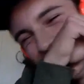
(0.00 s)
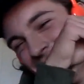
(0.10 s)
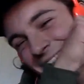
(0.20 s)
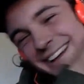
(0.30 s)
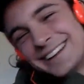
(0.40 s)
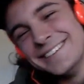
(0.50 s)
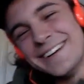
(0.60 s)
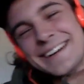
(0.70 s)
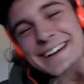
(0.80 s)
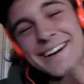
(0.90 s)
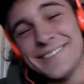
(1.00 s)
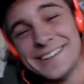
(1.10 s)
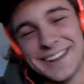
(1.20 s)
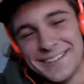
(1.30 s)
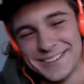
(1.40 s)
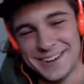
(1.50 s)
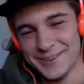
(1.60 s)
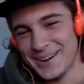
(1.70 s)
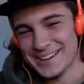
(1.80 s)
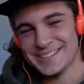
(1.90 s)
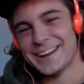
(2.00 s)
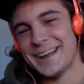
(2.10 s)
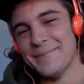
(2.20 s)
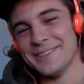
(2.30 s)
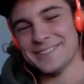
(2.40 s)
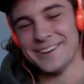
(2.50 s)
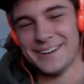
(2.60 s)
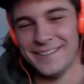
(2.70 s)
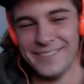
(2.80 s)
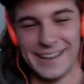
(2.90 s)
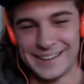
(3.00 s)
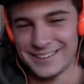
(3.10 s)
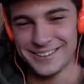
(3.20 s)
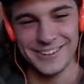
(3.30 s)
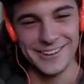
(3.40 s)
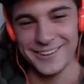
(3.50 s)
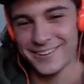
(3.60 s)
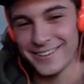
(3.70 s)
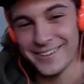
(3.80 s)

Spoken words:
No matter how many times I watch that episode, I'm like, dude.